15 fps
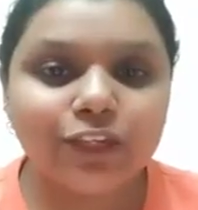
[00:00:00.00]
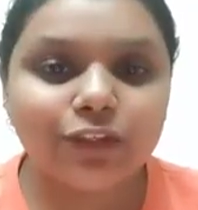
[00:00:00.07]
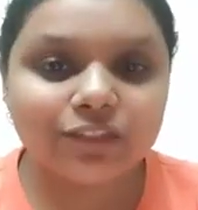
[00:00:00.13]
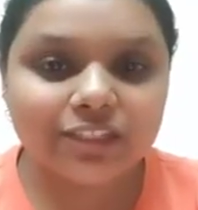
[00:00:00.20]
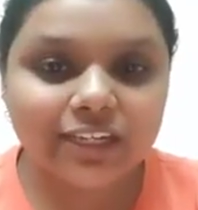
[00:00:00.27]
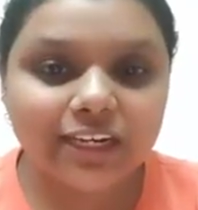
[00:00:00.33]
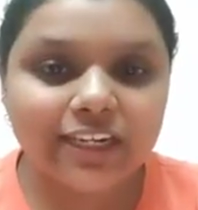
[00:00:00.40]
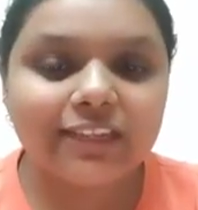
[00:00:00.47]
your
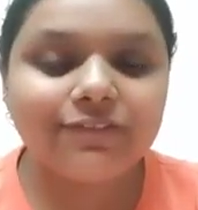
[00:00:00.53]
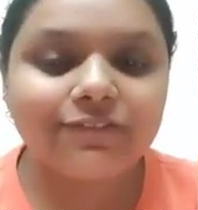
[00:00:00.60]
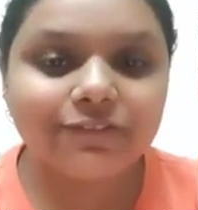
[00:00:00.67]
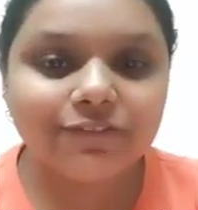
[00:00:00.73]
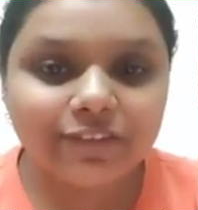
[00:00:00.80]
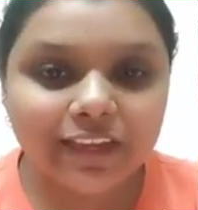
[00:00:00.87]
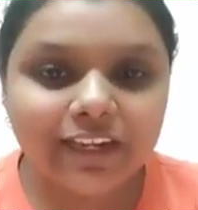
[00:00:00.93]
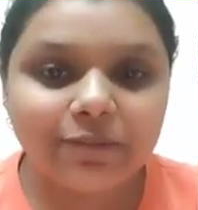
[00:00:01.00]
study
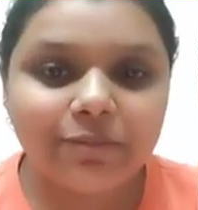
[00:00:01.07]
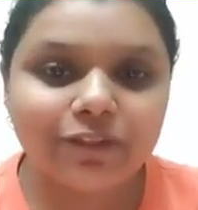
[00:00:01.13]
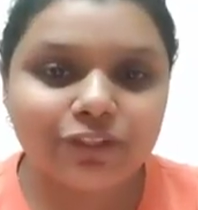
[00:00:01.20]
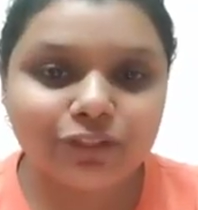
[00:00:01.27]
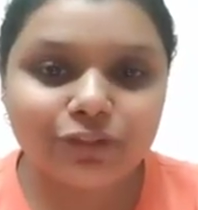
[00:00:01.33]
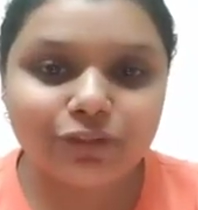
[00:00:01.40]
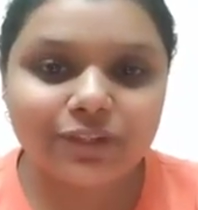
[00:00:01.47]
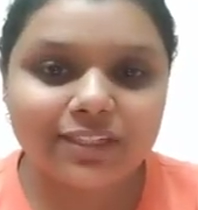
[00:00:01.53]
very
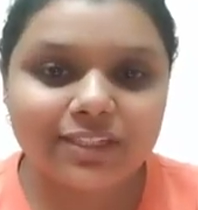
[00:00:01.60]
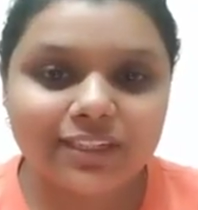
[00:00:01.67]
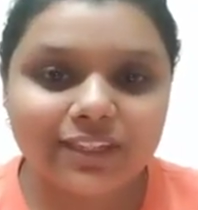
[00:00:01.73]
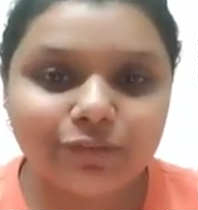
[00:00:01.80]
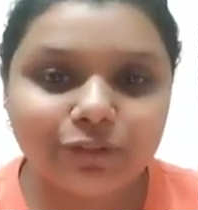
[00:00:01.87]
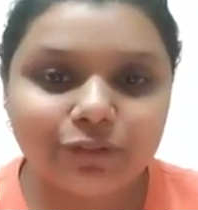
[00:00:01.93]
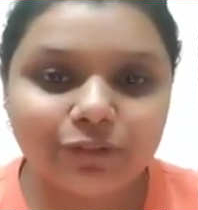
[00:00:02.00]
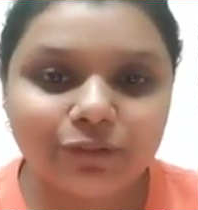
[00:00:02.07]
much
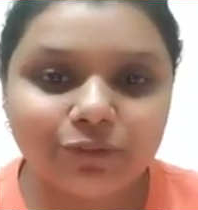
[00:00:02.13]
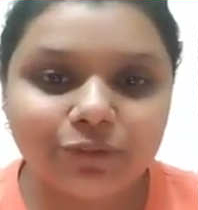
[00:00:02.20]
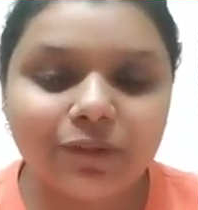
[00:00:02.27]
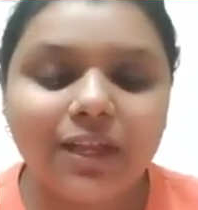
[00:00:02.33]
interesting for you.